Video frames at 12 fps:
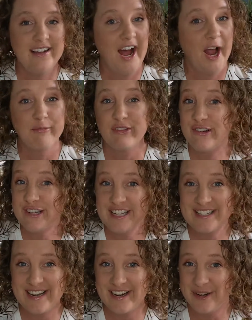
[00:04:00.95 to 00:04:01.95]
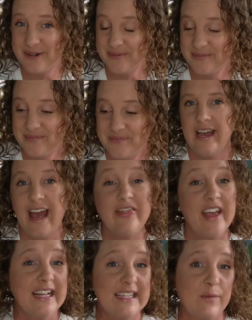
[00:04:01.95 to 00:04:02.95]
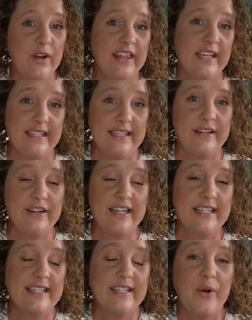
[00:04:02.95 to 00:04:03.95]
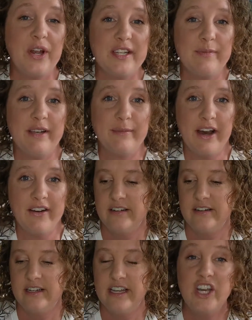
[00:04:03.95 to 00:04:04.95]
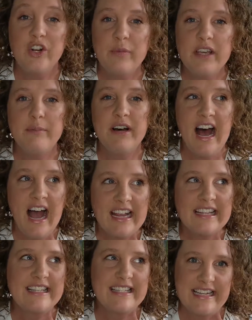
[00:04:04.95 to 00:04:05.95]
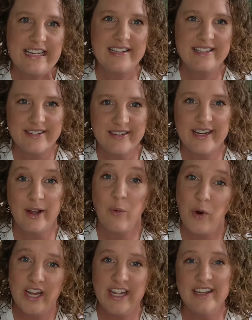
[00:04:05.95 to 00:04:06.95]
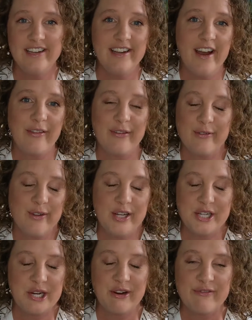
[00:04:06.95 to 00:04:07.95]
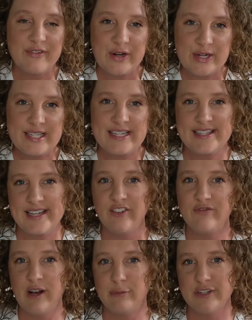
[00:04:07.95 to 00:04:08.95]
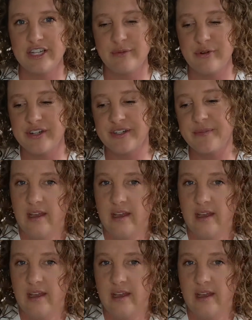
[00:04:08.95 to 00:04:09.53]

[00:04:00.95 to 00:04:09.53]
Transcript: I'm learning as I go. And that's what this series is going to be about. It'll be a behind the scenes look at one indie author launching her first self published book.